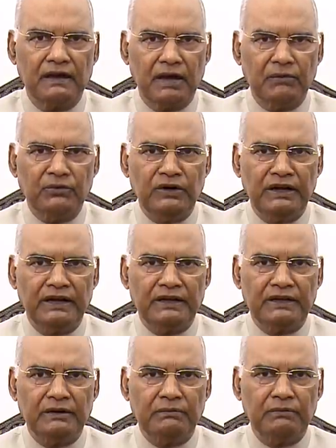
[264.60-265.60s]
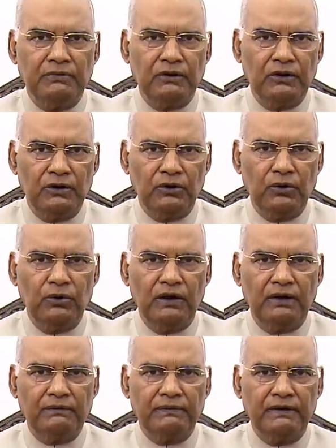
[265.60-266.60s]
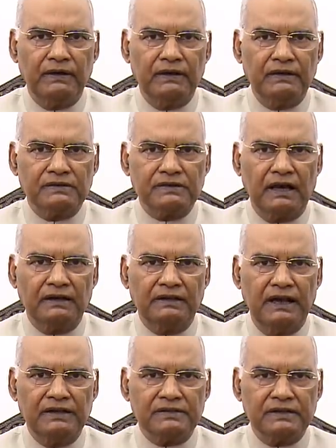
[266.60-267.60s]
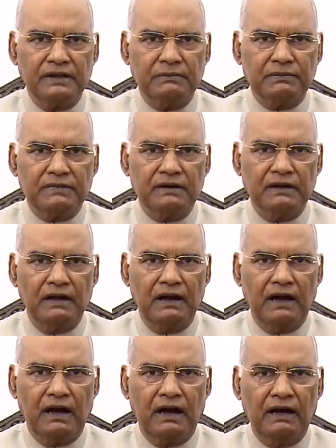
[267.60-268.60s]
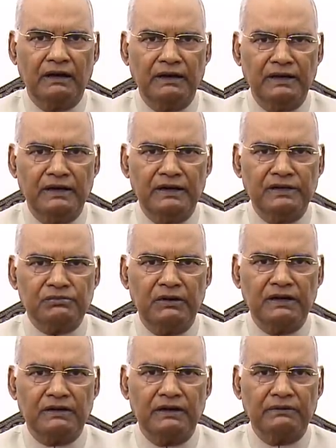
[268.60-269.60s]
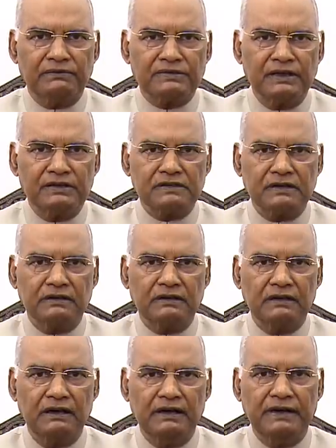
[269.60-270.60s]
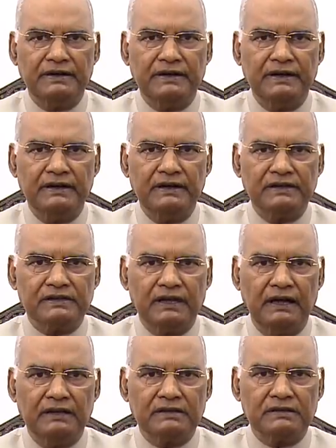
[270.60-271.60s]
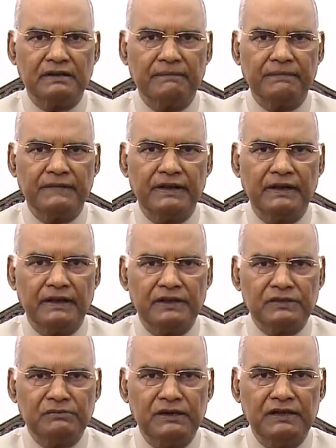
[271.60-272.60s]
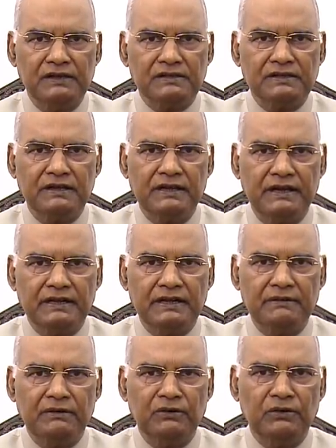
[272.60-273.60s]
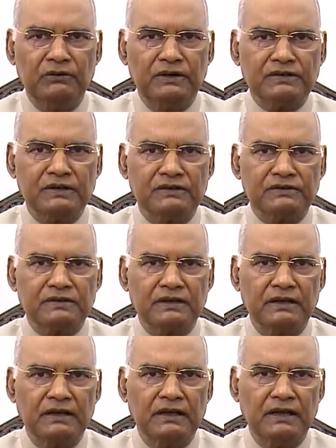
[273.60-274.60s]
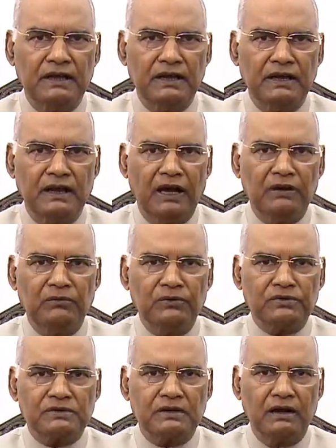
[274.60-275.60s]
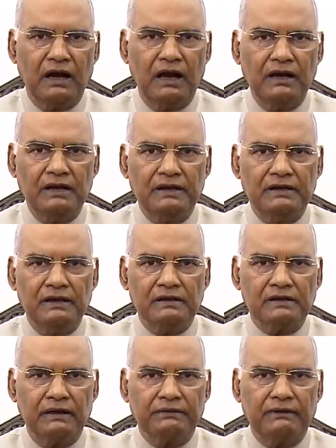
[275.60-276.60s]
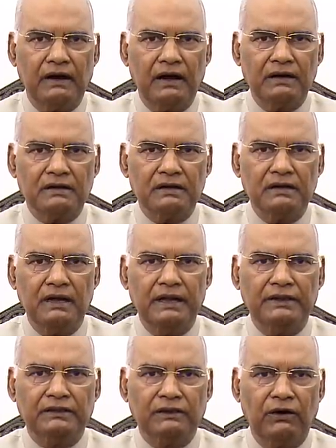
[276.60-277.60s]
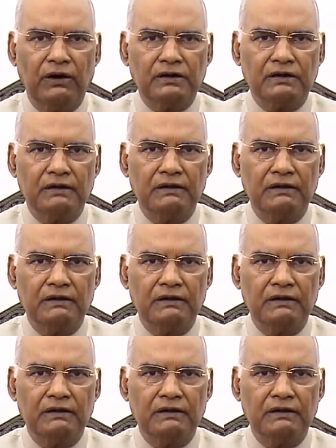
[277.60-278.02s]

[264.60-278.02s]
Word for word: communicative role of Sarda script, are enrichment of Sanskrit literary styles, Kashmiri's creative innovations in almost all areas of art and thought